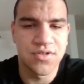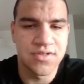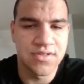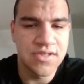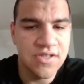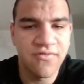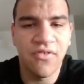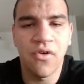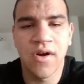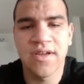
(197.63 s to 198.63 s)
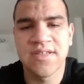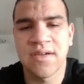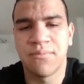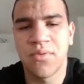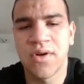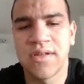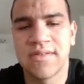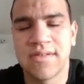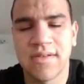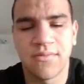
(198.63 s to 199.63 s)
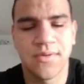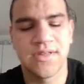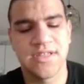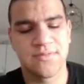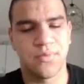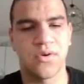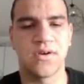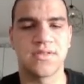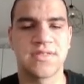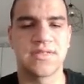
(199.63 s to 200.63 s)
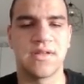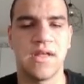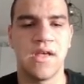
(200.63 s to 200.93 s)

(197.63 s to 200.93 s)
is a d4 at some point with these pawns.